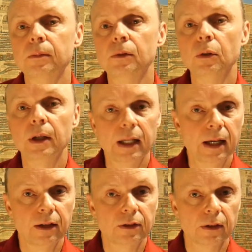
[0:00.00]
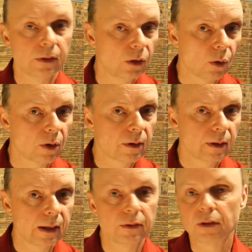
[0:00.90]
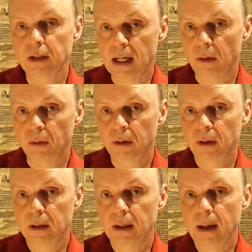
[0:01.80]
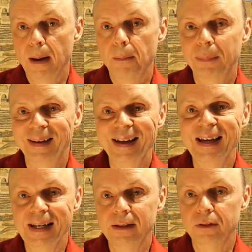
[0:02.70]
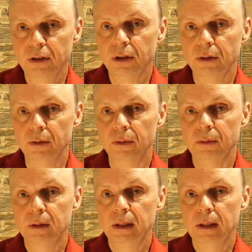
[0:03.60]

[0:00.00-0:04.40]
do the kings of the North and the South play into